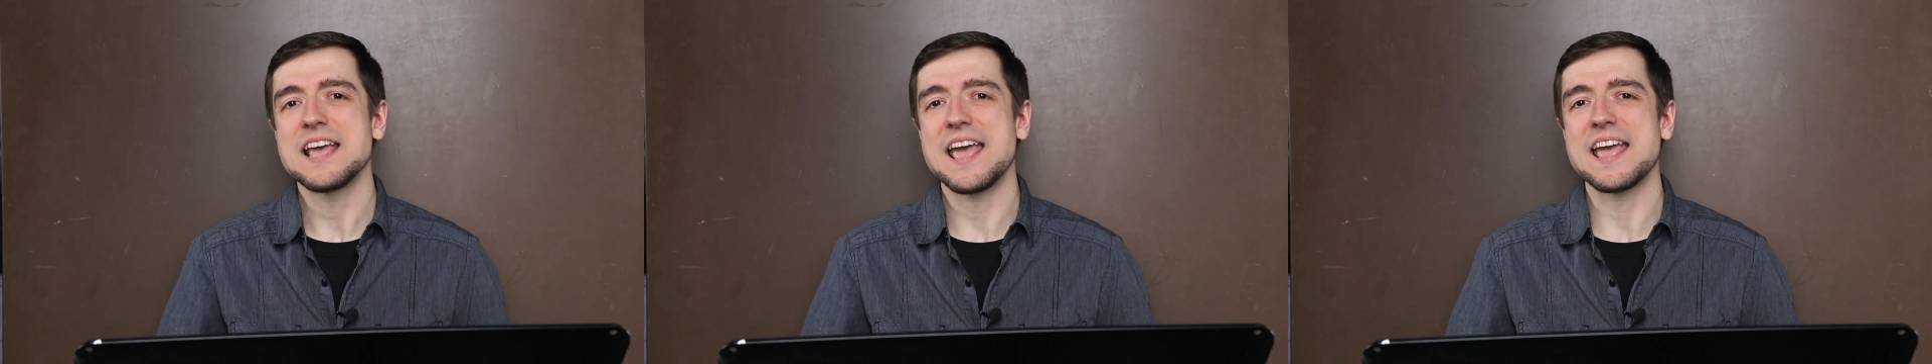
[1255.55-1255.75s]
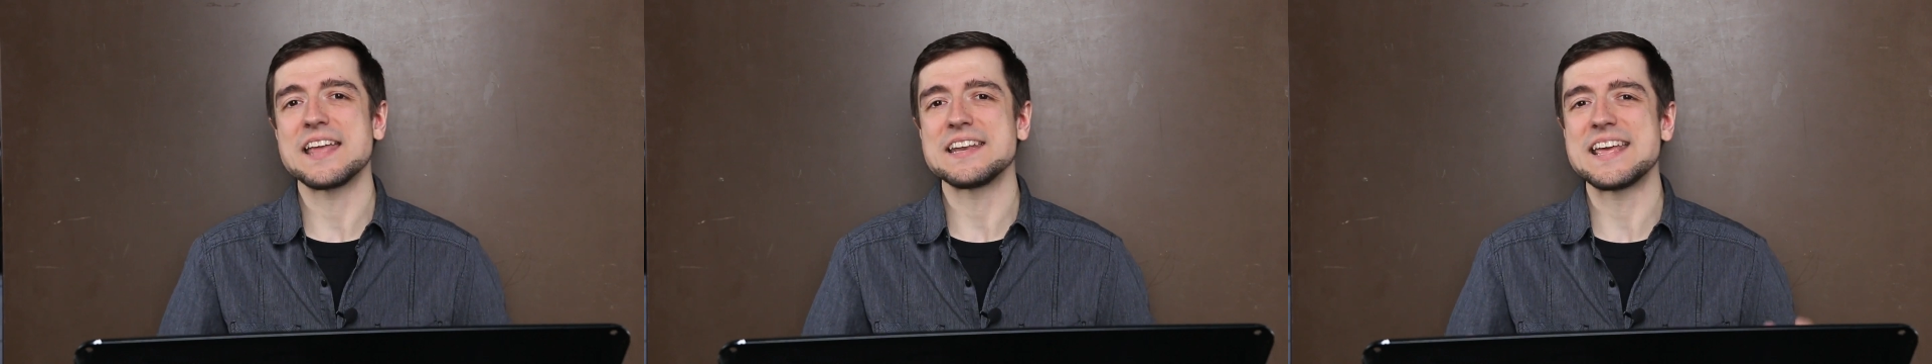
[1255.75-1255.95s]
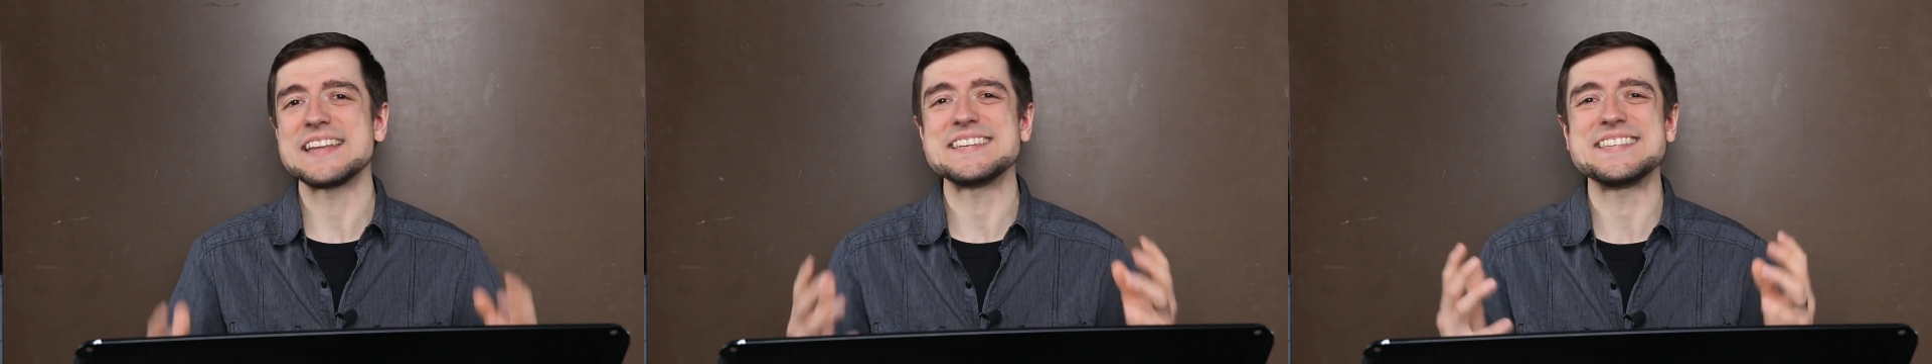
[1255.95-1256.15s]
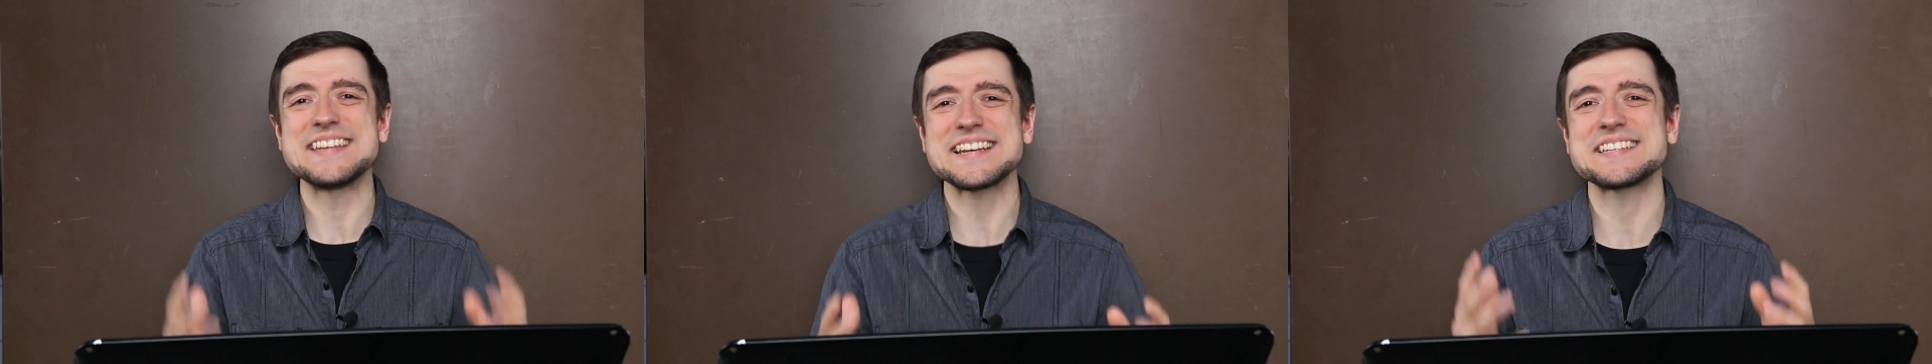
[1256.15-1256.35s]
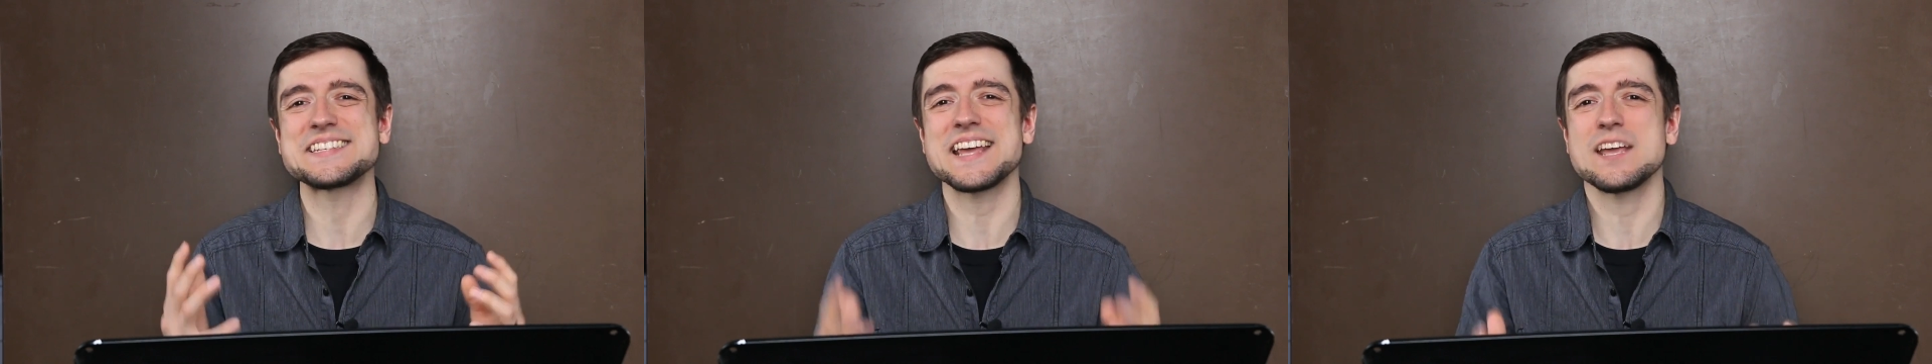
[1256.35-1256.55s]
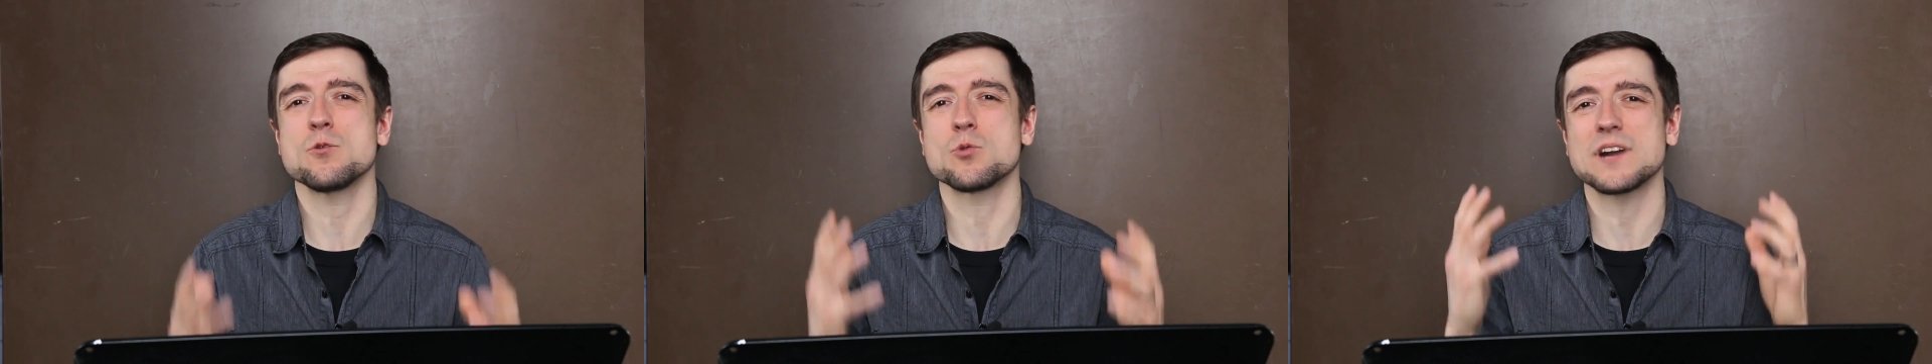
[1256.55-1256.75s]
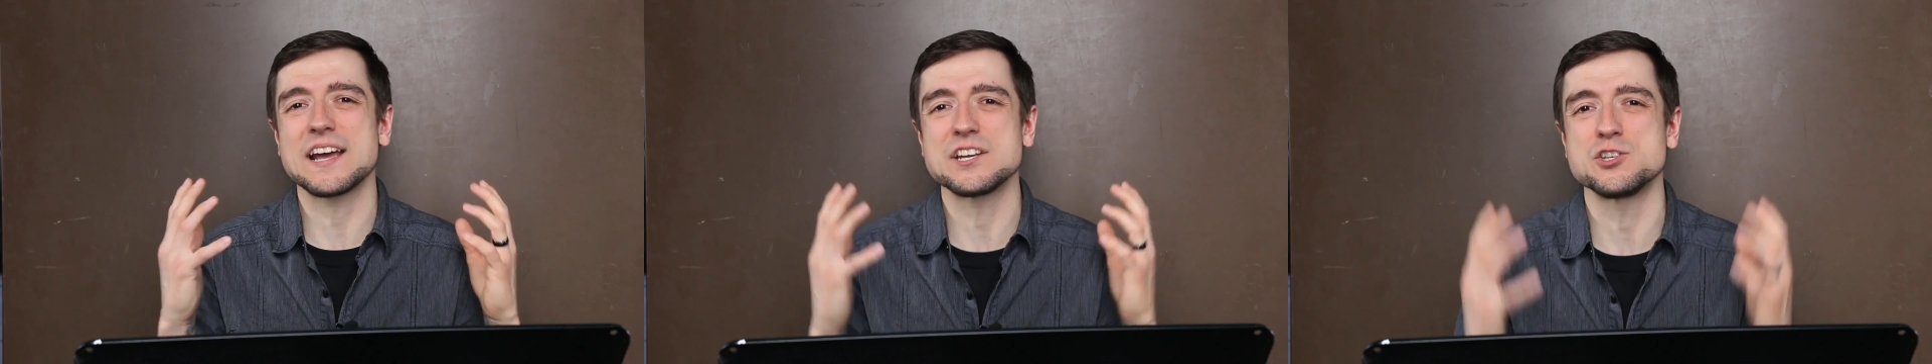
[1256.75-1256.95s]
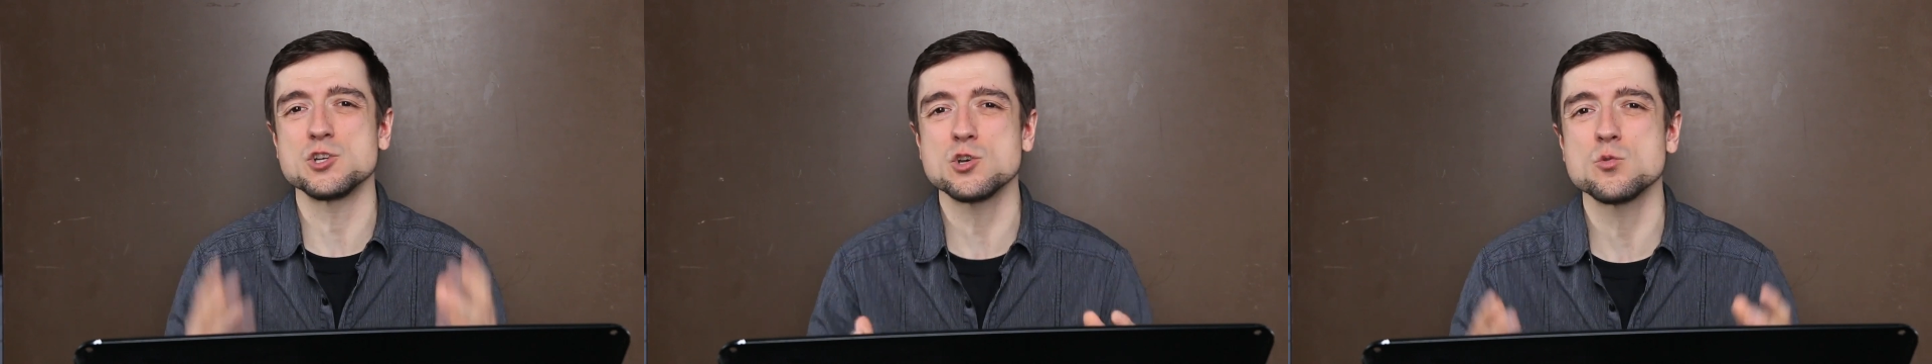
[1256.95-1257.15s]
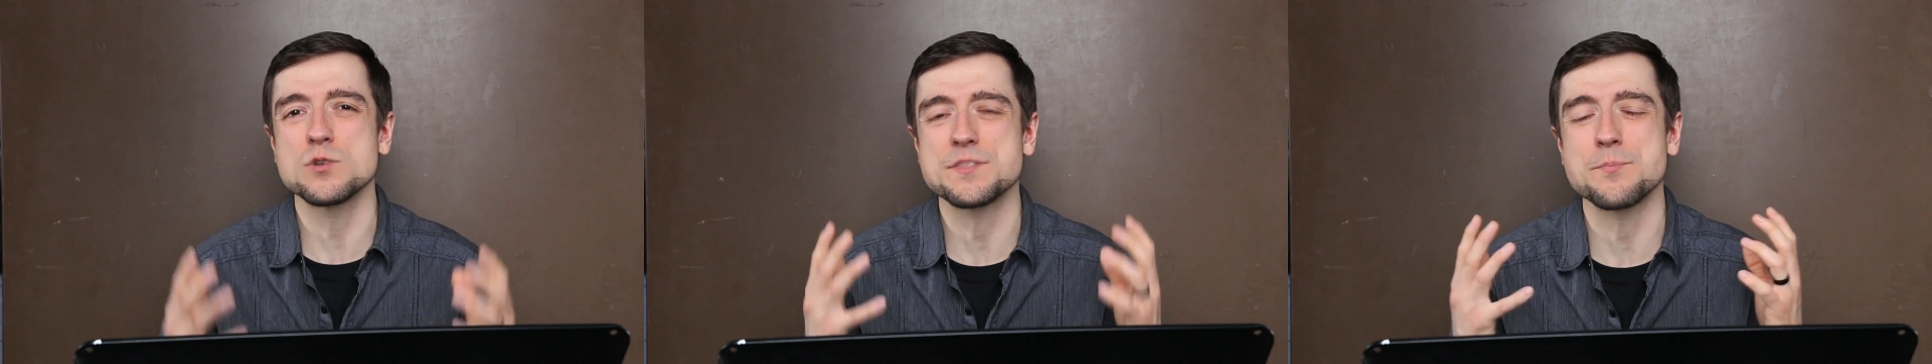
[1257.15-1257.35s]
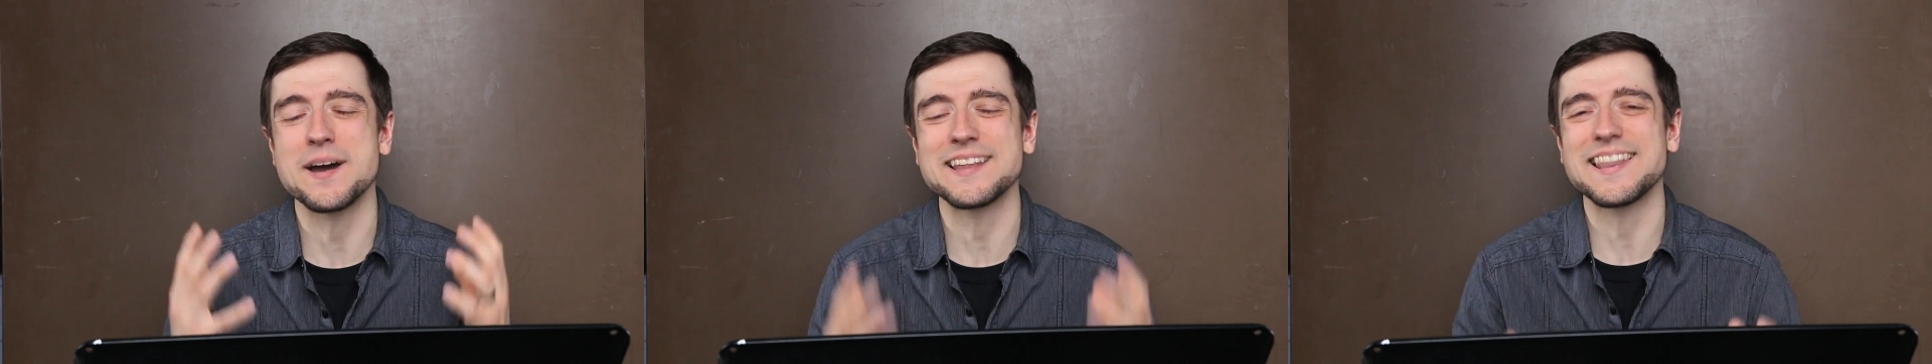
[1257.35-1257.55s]
and dictate what I do
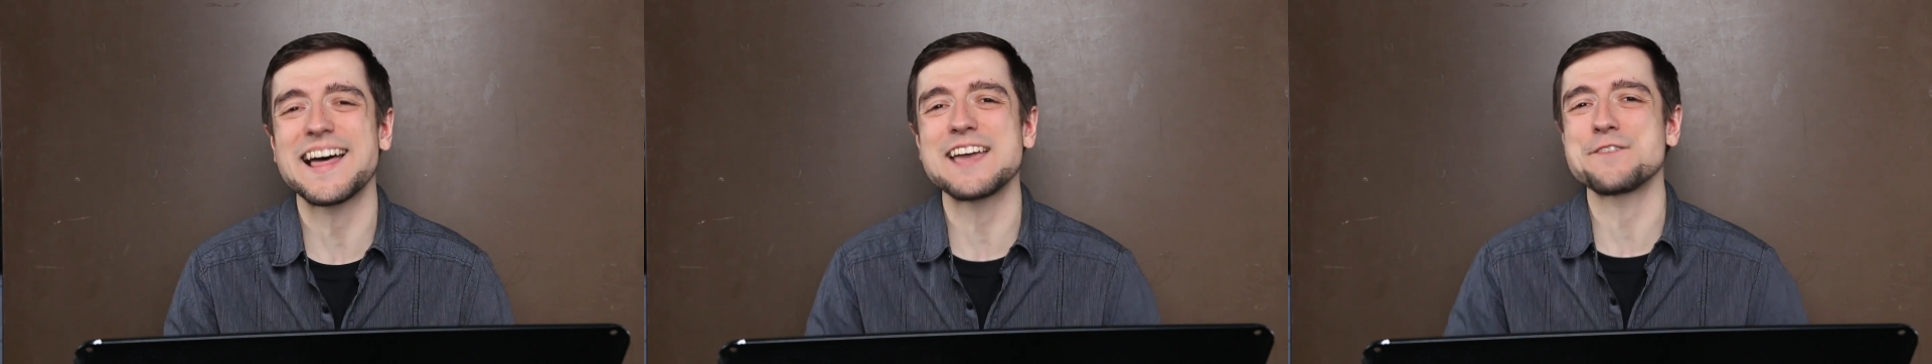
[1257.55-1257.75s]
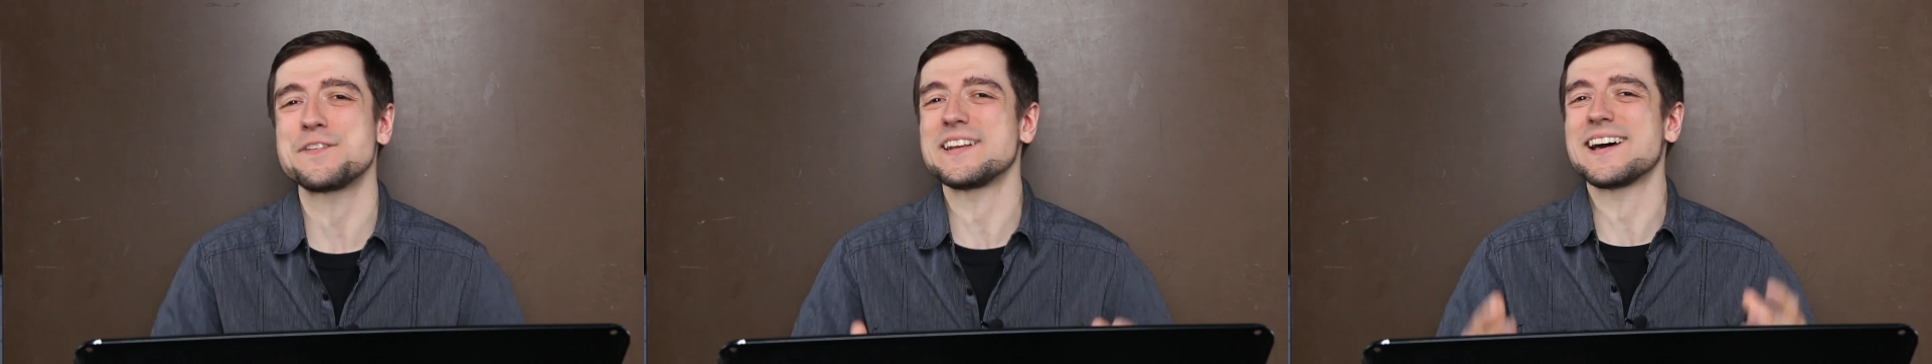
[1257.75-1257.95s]
with my life.